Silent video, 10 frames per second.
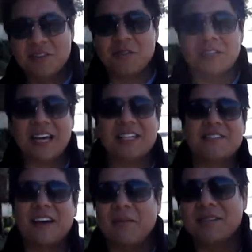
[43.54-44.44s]

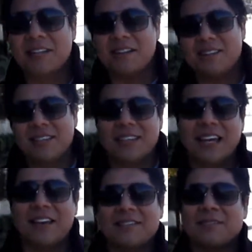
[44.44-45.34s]
Suzanne's family's house. They have